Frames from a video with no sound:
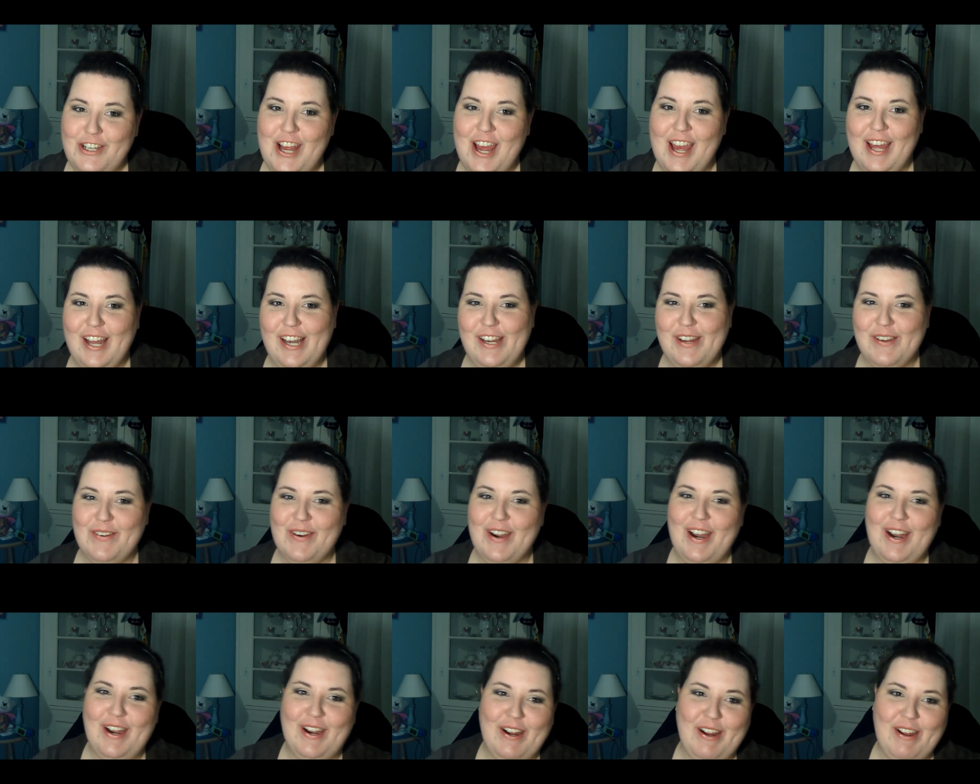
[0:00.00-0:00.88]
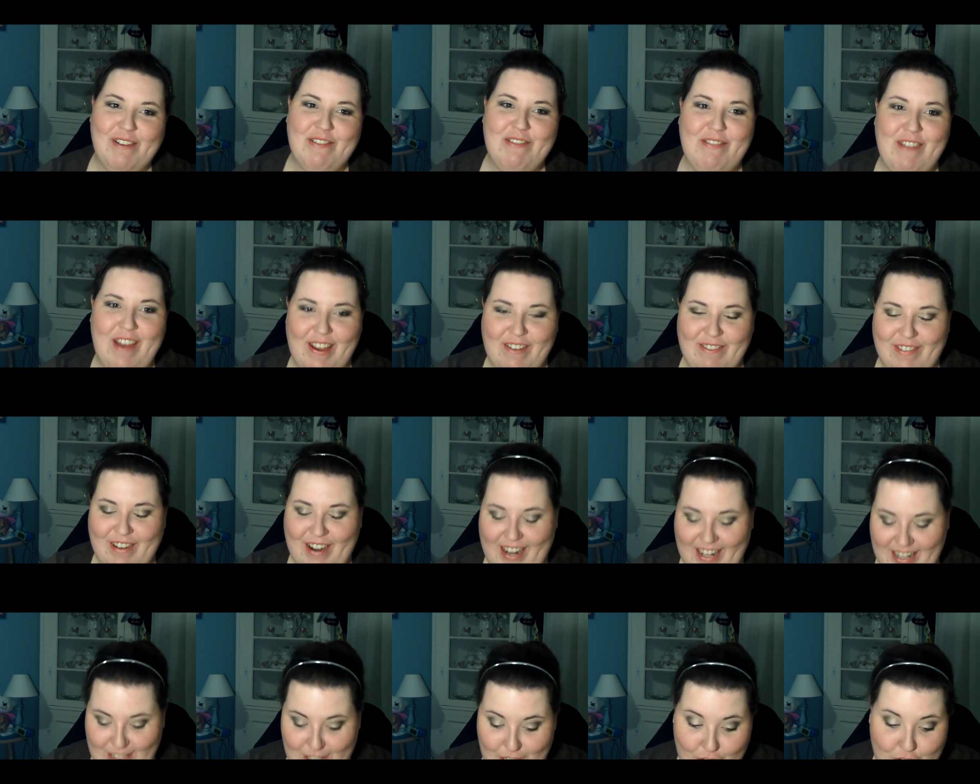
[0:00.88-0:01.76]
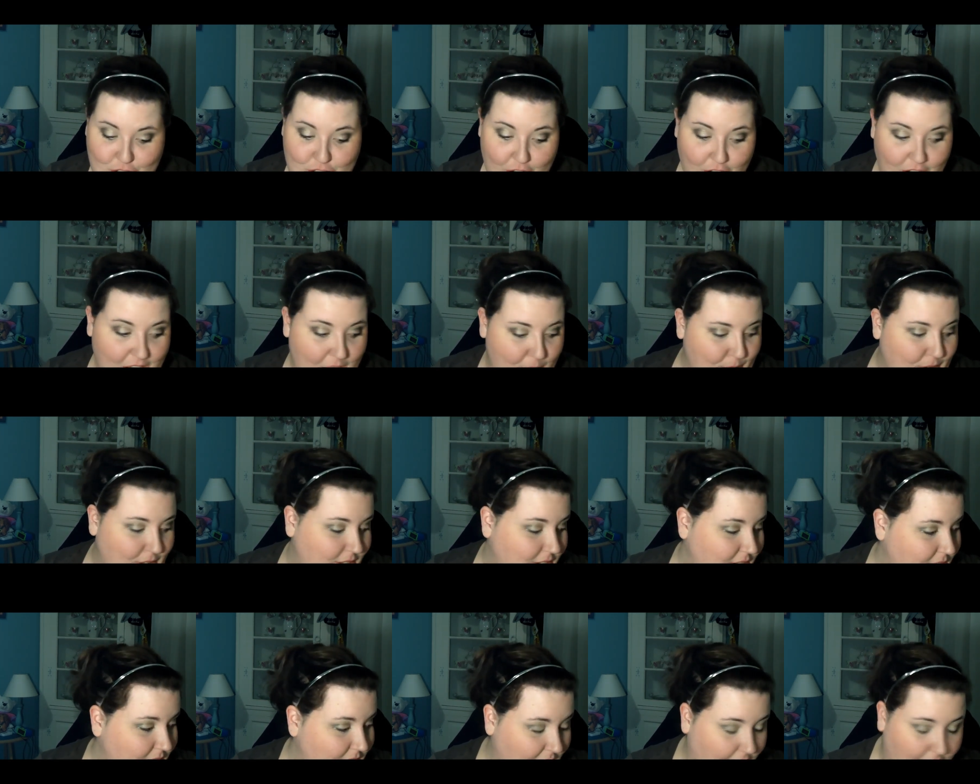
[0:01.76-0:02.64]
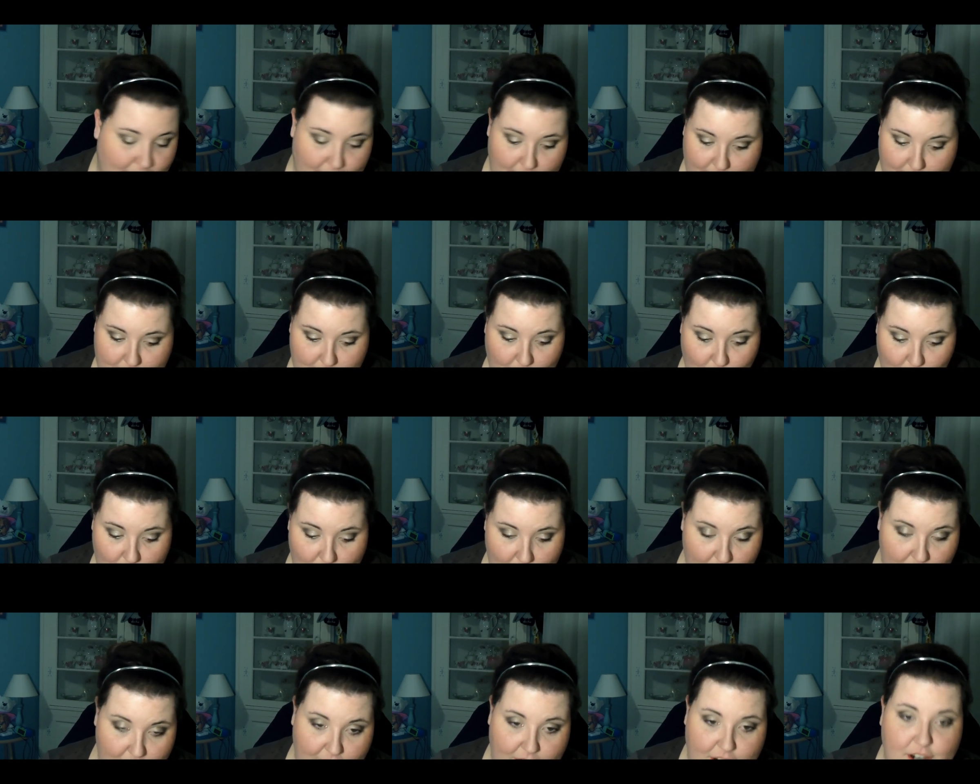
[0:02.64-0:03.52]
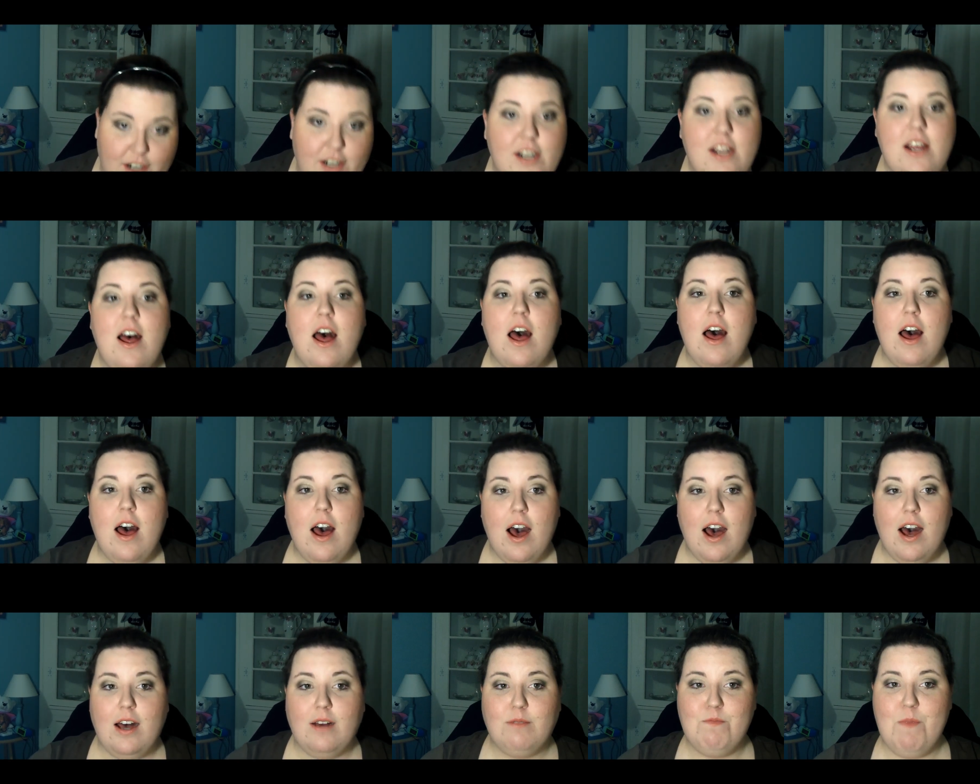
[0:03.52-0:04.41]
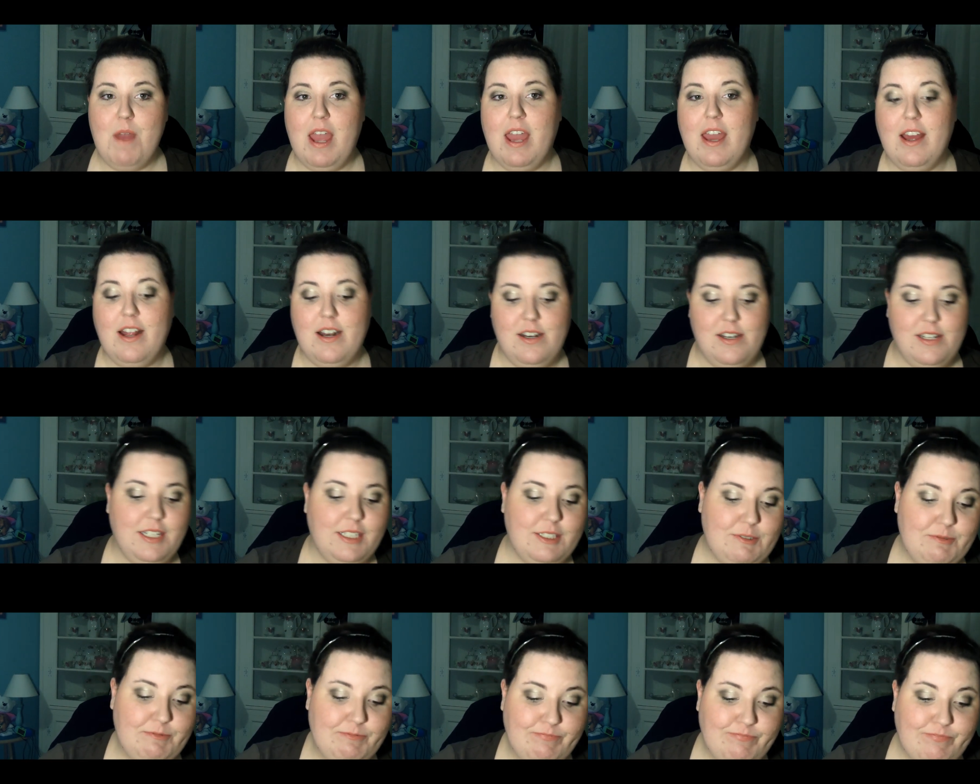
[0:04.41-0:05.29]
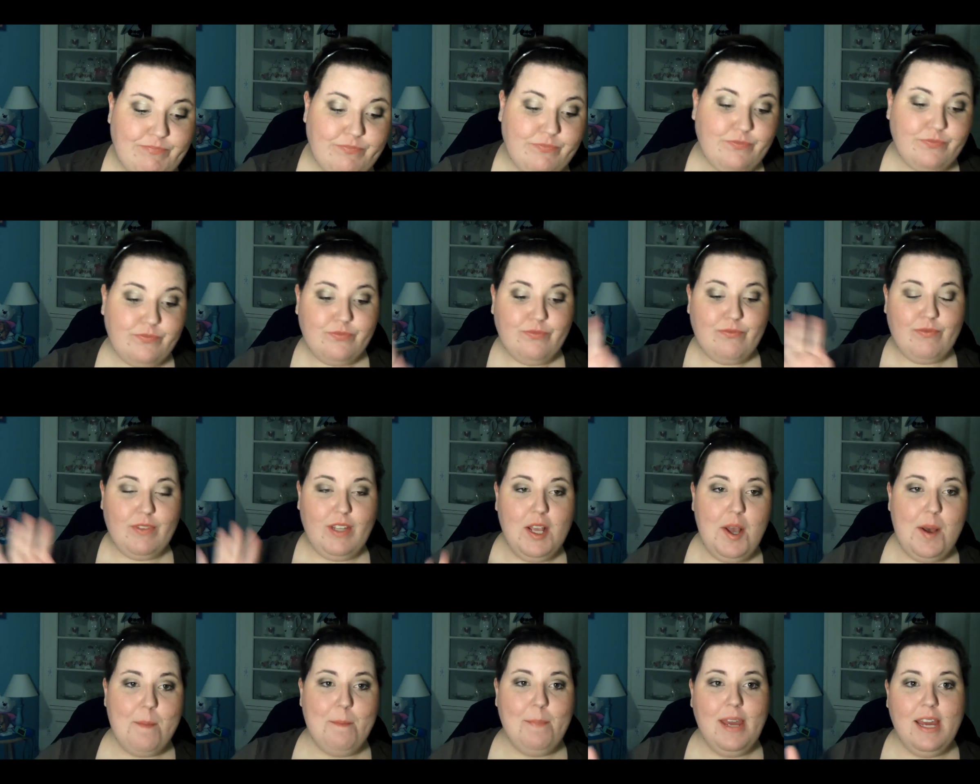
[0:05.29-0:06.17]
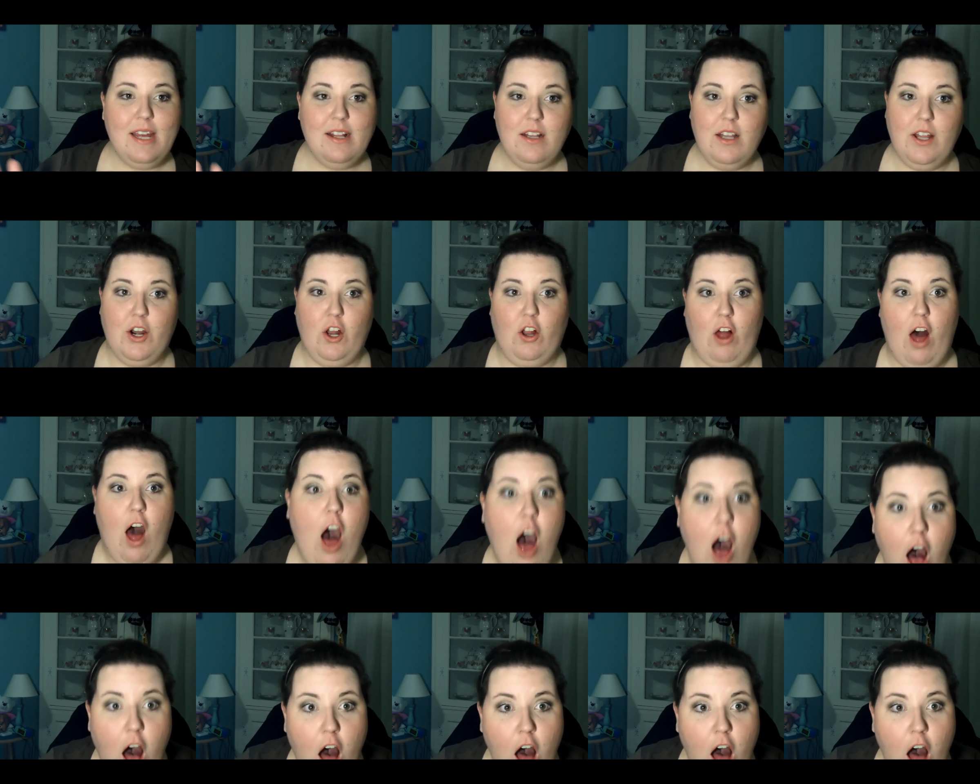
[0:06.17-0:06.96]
January favorites. Sorry about the sickness going on here. And being a little,